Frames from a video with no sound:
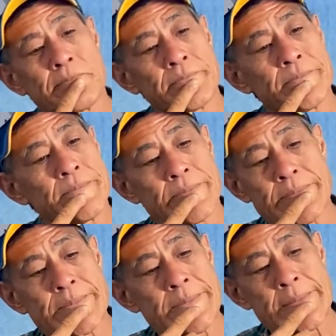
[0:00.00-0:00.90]
Yeah, I'm
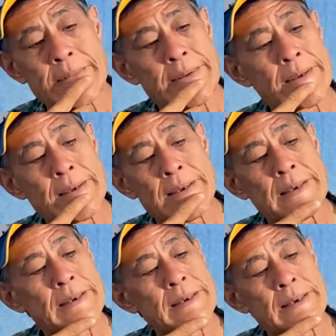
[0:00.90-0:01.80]
sorry about that loss,
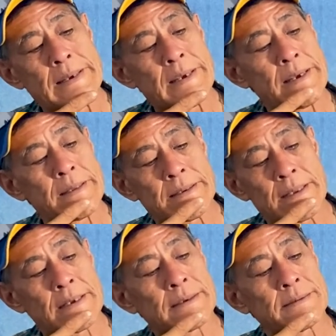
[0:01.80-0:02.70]
Doug. I know that
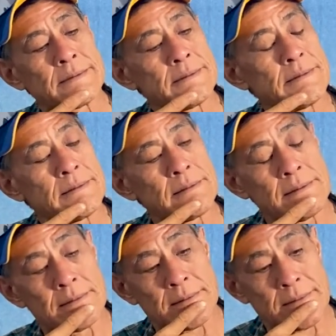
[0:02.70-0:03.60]
was hard.
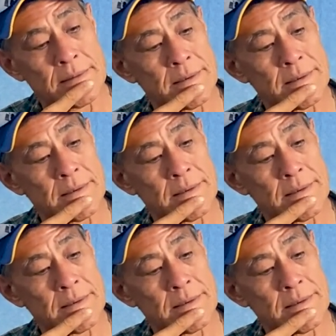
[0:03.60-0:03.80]
I know